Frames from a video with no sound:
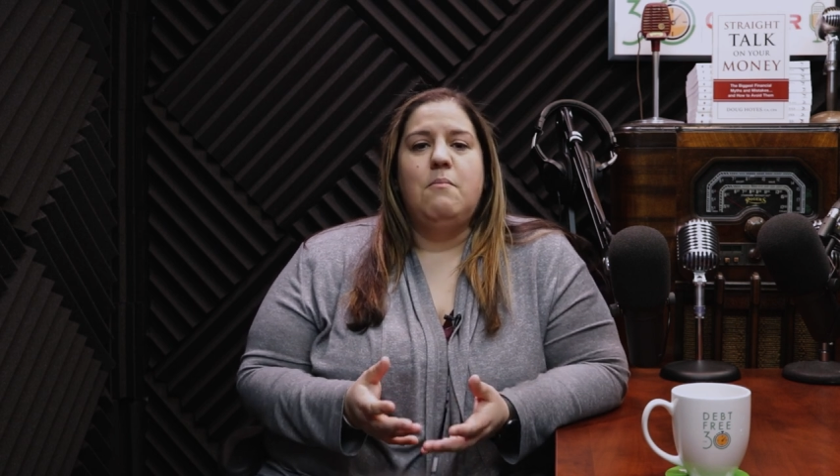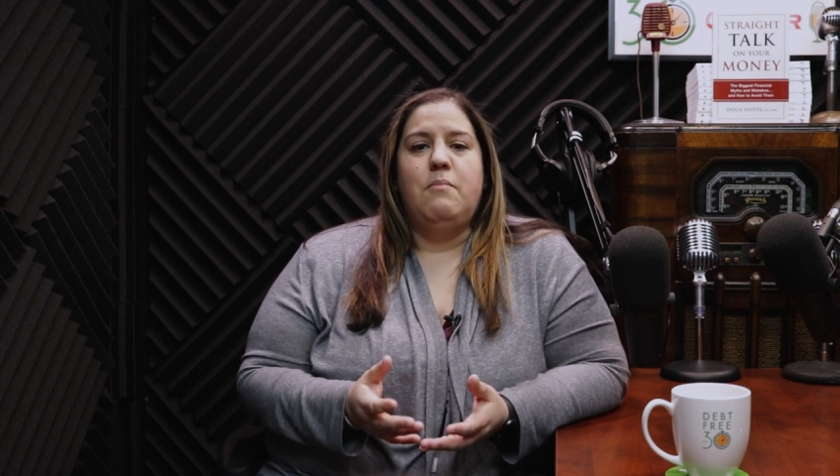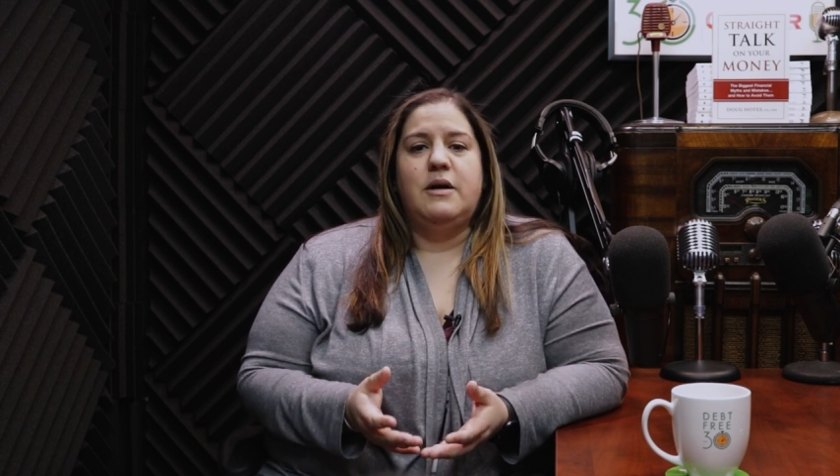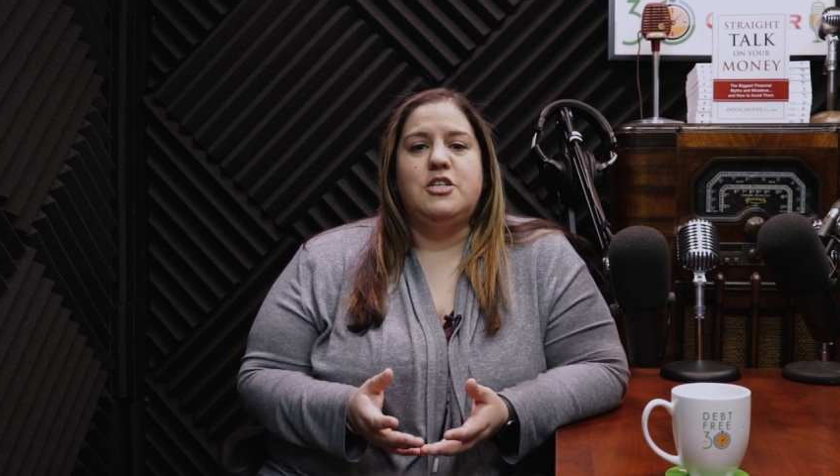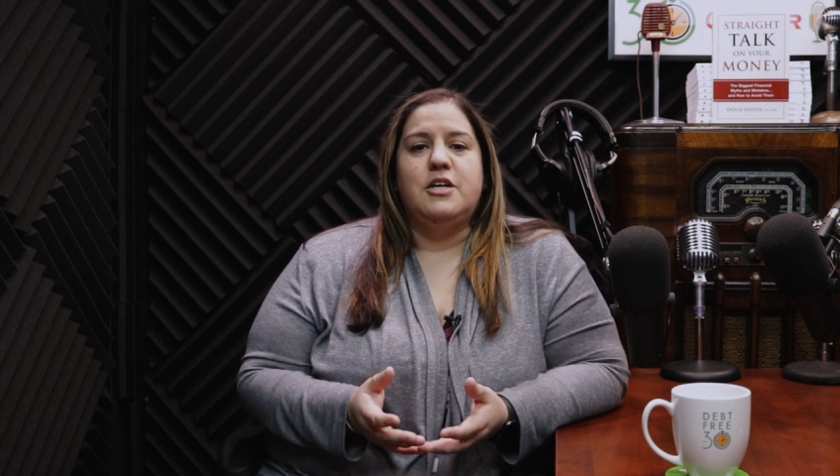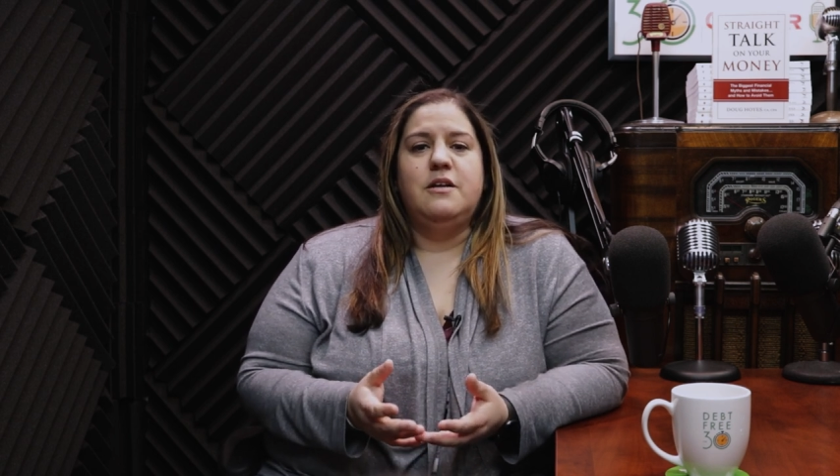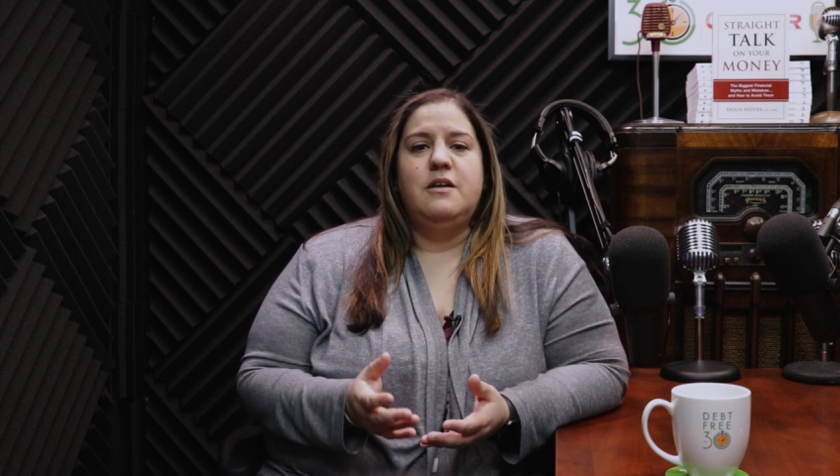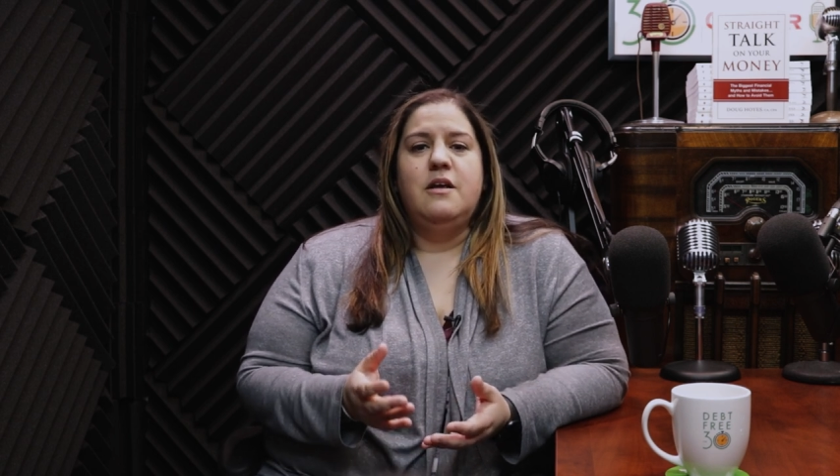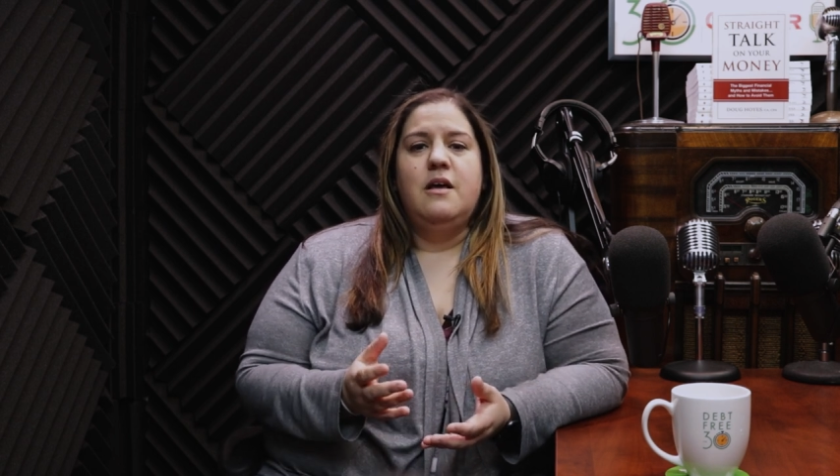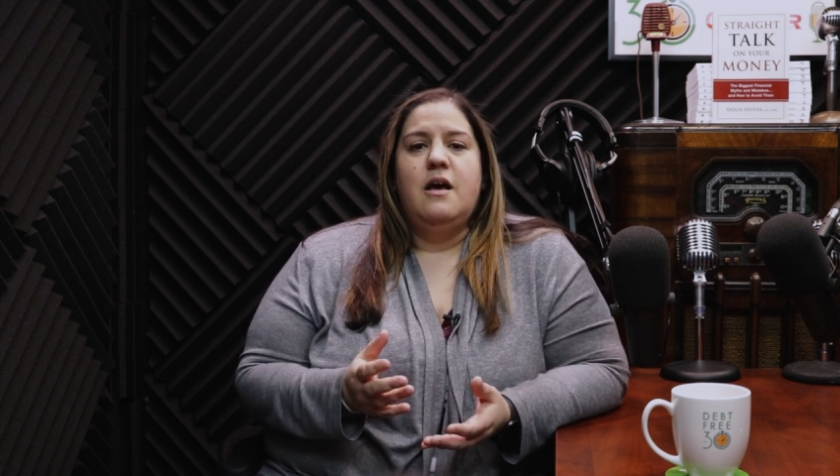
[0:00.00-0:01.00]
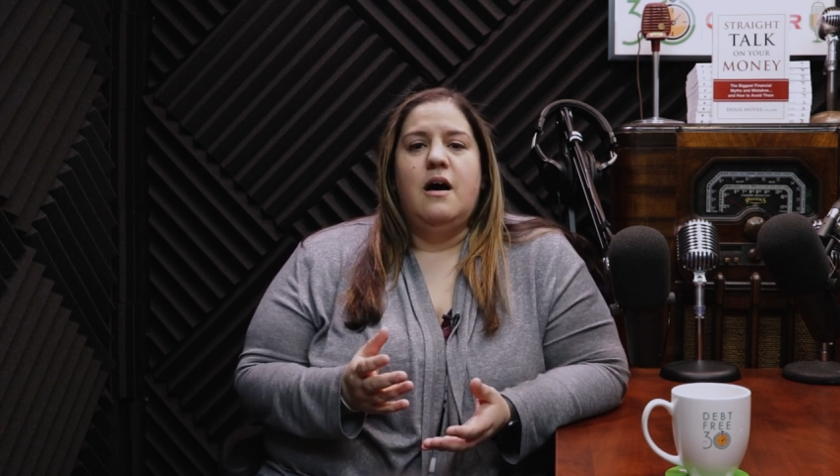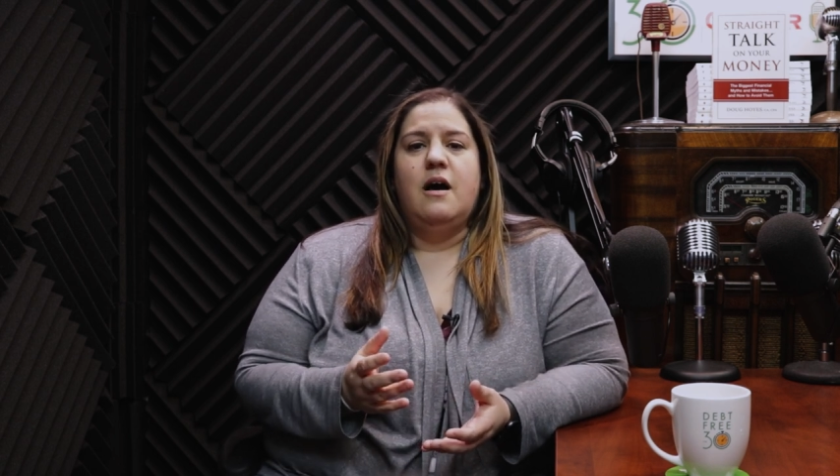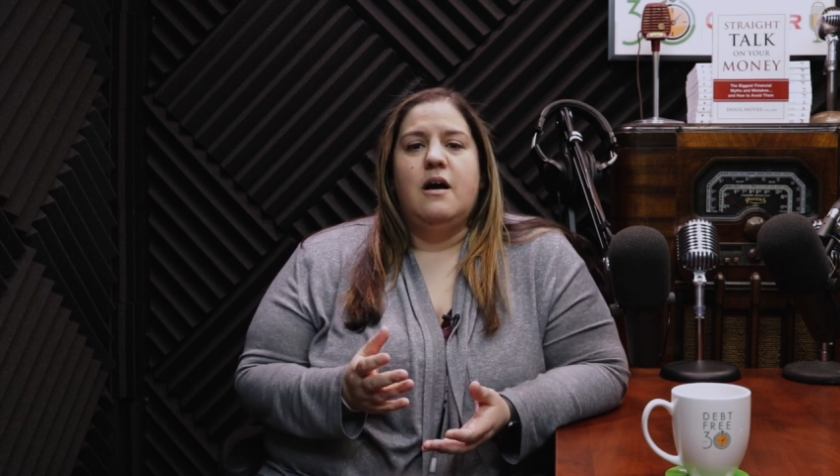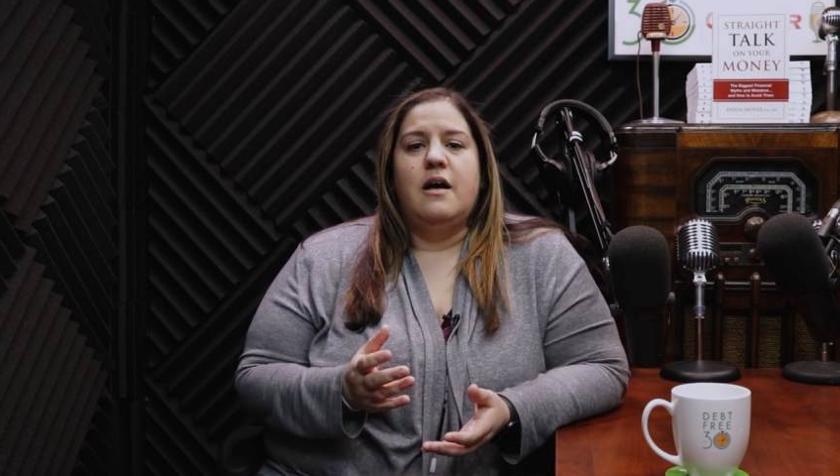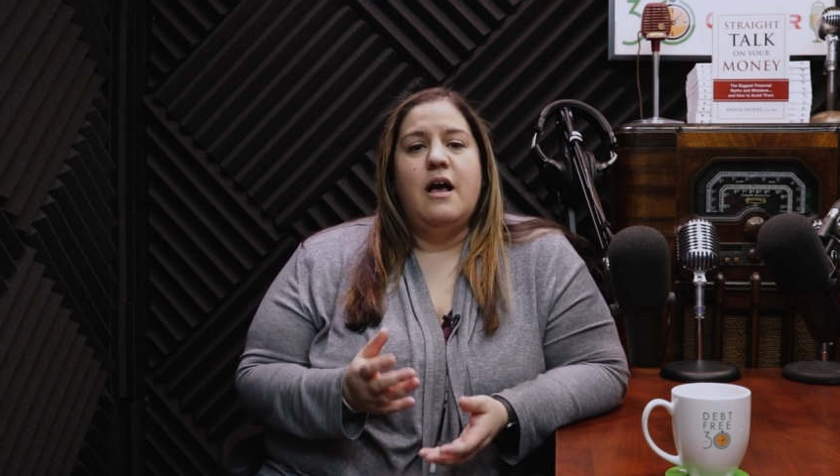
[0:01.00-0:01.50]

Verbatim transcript: budget uh,